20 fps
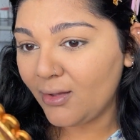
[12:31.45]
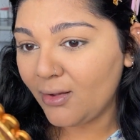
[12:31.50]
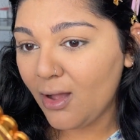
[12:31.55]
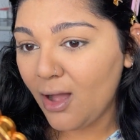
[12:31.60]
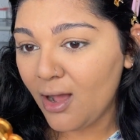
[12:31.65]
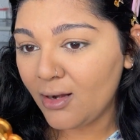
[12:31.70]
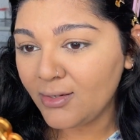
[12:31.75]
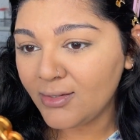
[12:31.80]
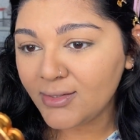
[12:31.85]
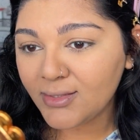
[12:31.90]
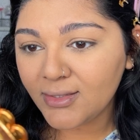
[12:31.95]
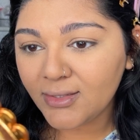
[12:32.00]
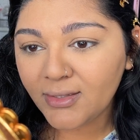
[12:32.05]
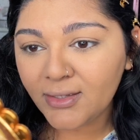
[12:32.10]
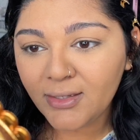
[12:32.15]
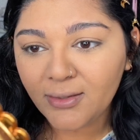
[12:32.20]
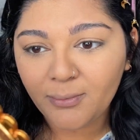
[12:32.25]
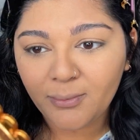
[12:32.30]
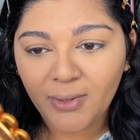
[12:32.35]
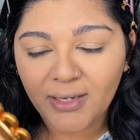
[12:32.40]

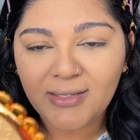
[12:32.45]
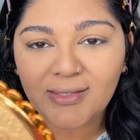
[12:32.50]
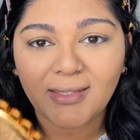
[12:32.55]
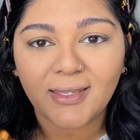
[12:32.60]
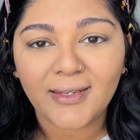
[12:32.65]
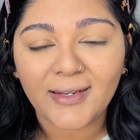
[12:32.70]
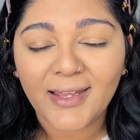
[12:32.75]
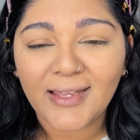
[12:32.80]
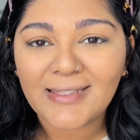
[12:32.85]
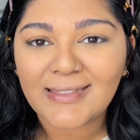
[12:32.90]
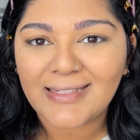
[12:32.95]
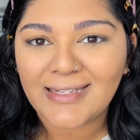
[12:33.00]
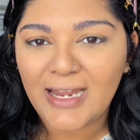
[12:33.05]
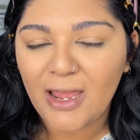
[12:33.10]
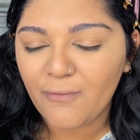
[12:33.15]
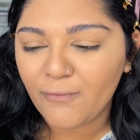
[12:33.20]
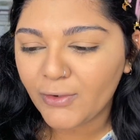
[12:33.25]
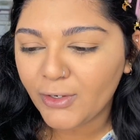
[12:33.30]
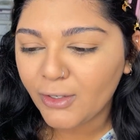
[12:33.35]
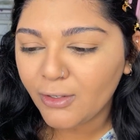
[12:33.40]
honestly, my skin has
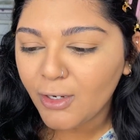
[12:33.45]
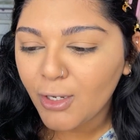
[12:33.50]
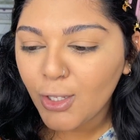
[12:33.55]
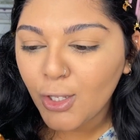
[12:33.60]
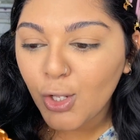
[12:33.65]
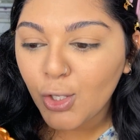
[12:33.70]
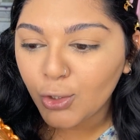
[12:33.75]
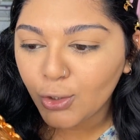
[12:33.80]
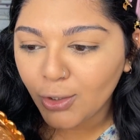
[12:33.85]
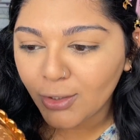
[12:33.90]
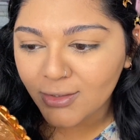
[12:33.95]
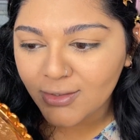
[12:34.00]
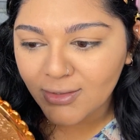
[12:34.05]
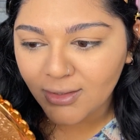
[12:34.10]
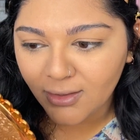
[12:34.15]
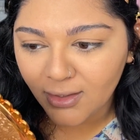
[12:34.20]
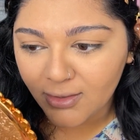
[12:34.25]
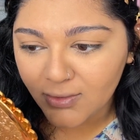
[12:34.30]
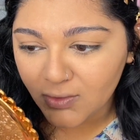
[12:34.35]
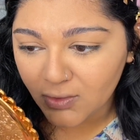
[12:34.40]
never looked
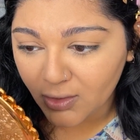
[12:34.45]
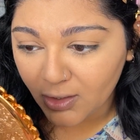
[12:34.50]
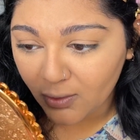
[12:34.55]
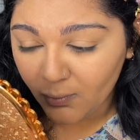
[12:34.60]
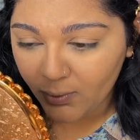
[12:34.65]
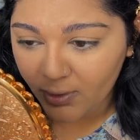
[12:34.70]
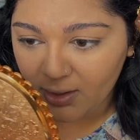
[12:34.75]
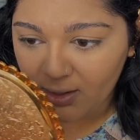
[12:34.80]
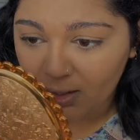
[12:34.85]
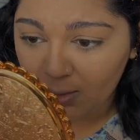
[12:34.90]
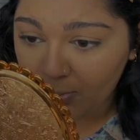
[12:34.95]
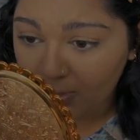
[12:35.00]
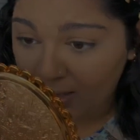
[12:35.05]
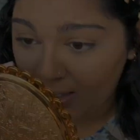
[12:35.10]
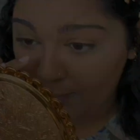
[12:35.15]
this good when I apply